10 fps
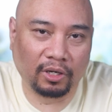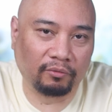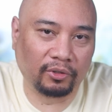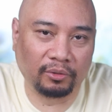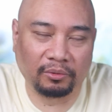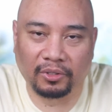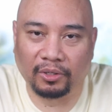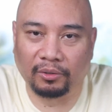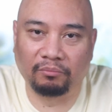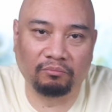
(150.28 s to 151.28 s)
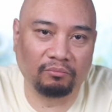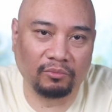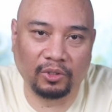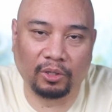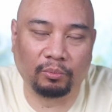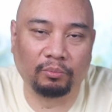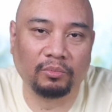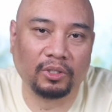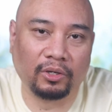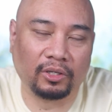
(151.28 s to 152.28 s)
cover too, so
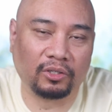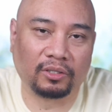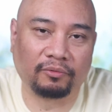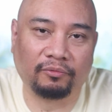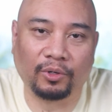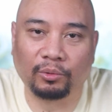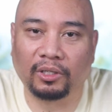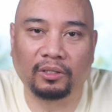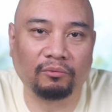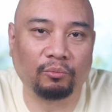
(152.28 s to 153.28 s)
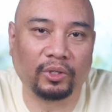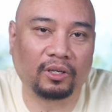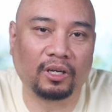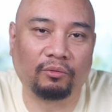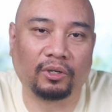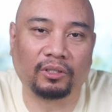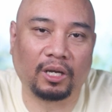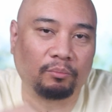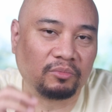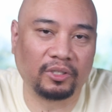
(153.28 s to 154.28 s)
you can just fold it with the cover on
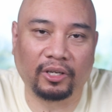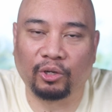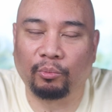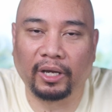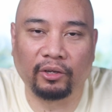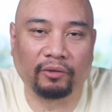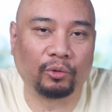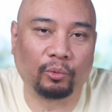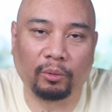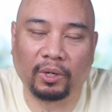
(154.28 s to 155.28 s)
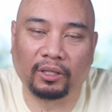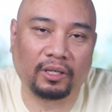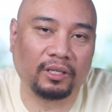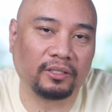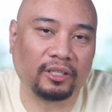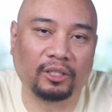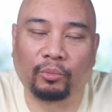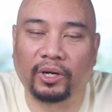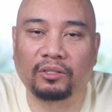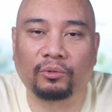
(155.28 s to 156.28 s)
top, stick it in your bag. You don't have to worry about the keys getting
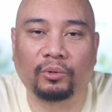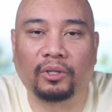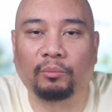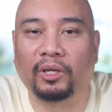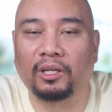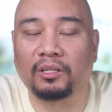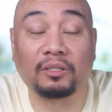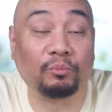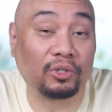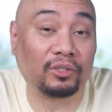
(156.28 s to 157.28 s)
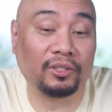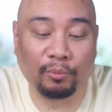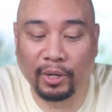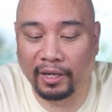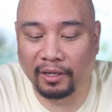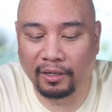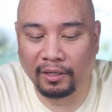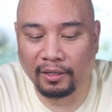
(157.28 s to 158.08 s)
depressed or them getting smushed in the bag.